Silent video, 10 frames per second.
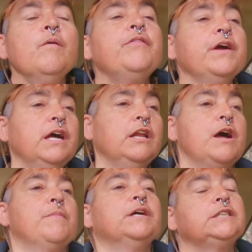The thing I
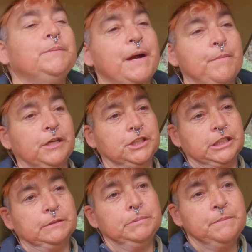like most about my
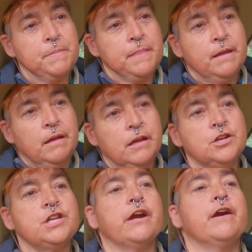job is
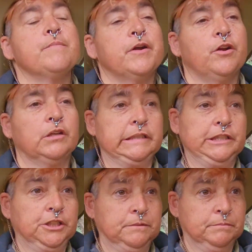sharing my
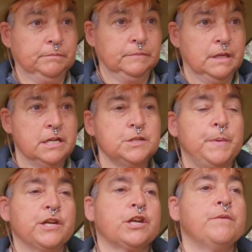knowledge,
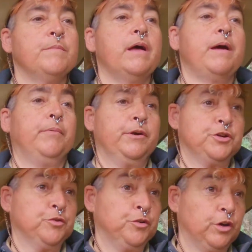especially
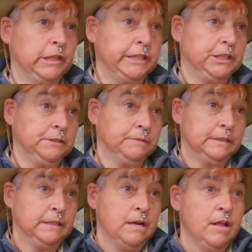Aboriginal knowledge,
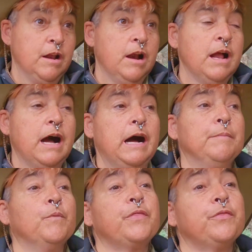
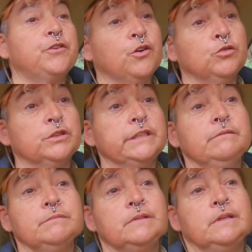um, with
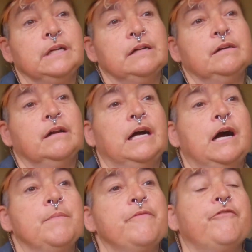children
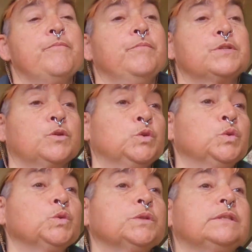um, from
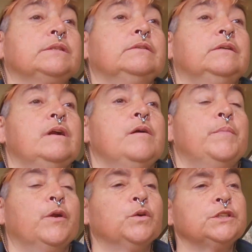schools,
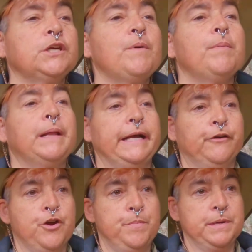but also my
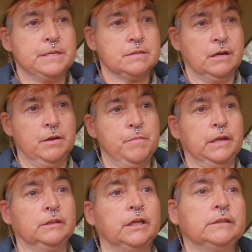playgroupers, so my
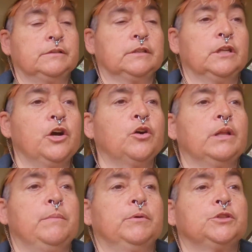lo the local
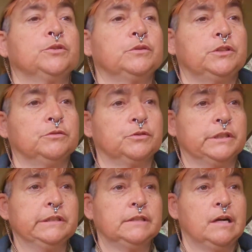Aboriginal children